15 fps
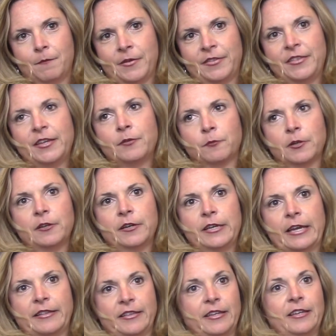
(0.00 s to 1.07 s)
But then
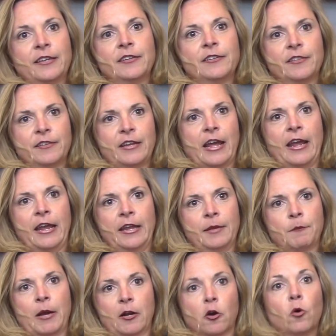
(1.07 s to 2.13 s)
really at the end of the day,
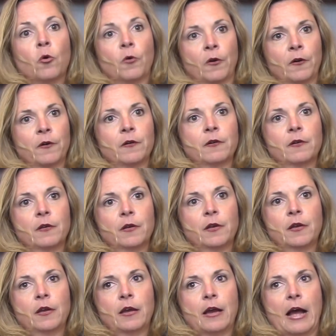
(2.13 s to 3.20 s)
in my core,
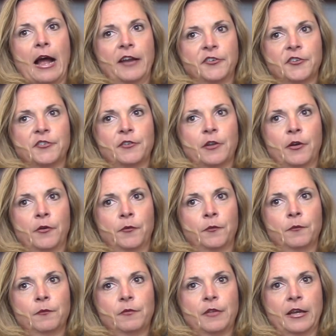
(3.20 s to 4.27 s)
I just
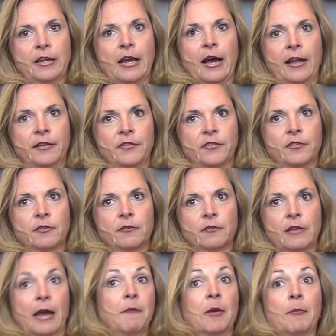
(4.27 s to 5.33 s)
know that God's
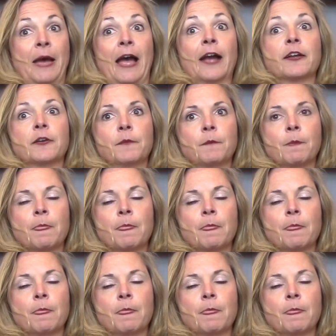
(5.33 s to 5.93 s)
got my back.